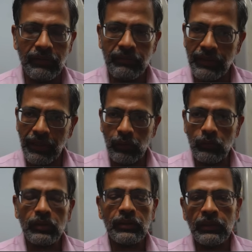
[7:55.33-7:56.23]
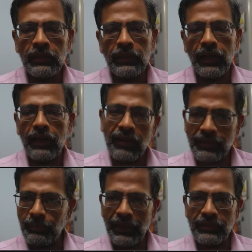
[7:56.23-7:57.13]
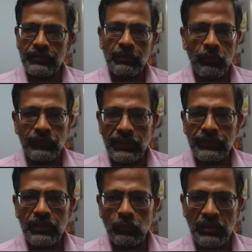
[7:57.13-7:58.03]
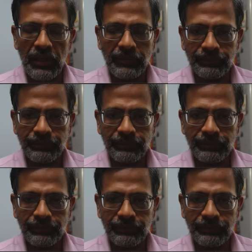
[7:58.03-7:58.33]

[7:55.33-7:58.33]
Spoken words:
take a look and explain some of these down the line.